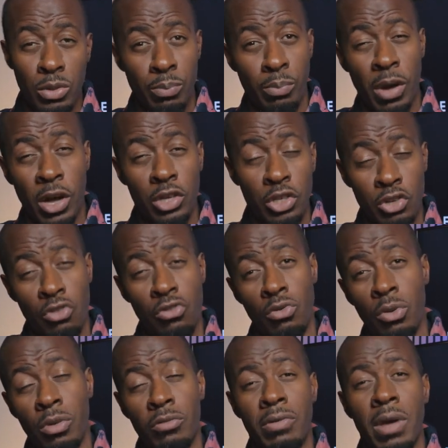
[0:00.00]
punch
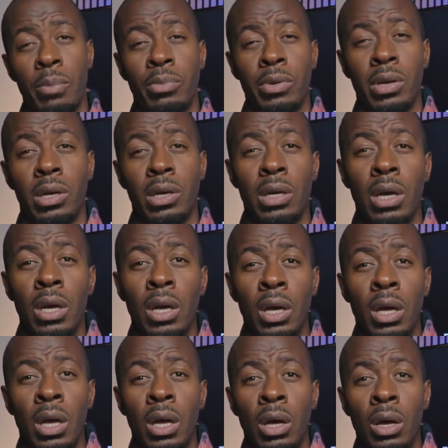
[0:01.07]
through the fabric.
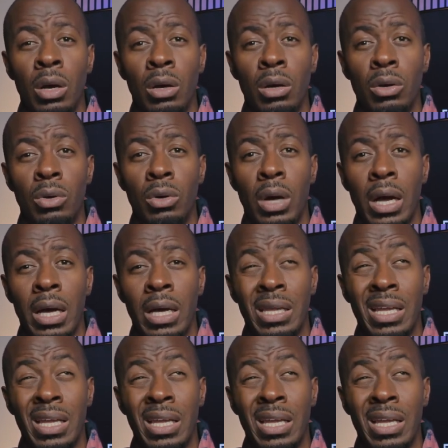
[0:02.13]
And